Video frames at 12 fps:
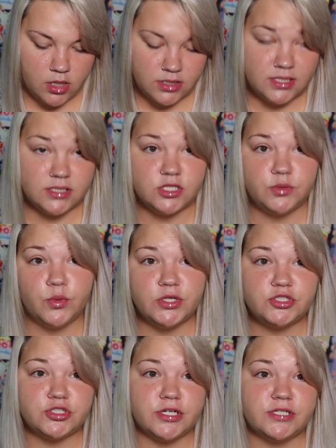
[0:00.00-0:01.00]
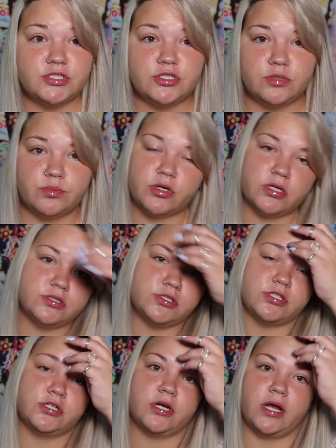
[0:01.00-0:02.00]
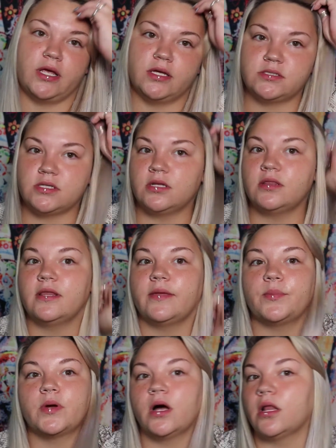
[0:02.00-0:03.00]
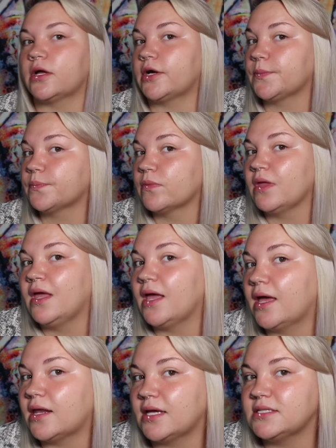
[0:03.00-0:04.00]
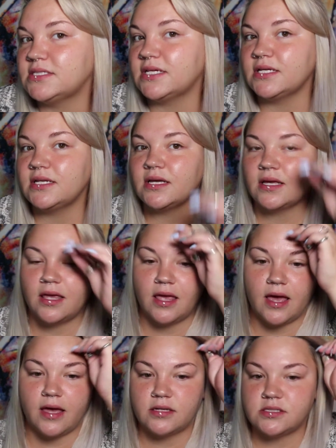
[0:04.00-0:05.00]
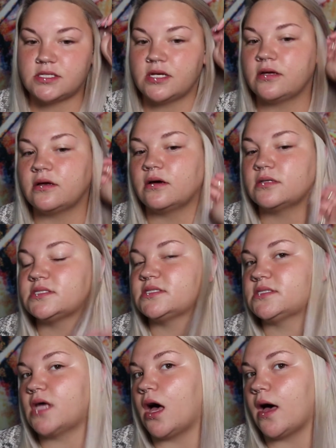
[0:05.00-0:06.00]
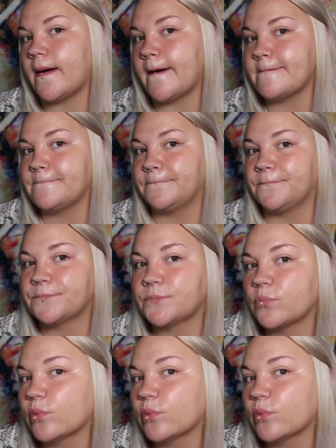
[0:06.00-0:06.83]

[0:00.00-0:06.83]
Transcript: tinted moisturizer, bronzer, and a lip color. And I did get some